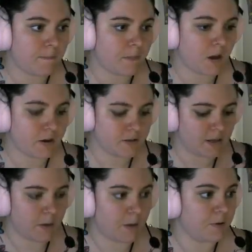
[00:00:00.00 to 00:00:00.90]
I gotta
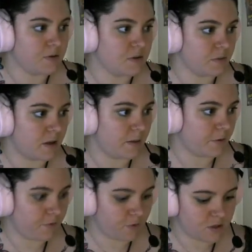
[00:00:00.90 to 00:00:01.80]
take my okay. pills as well. I'm at
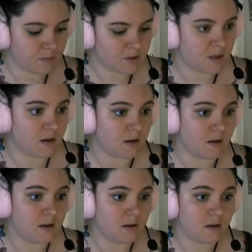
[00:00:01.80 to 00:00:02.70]
14%.
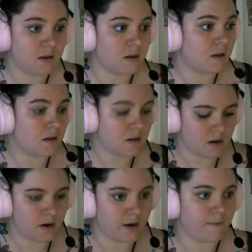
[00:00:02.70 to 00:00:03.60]

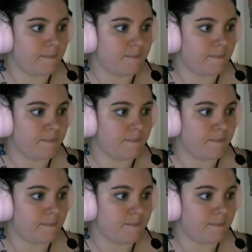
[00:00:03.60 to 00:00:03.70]
Alright.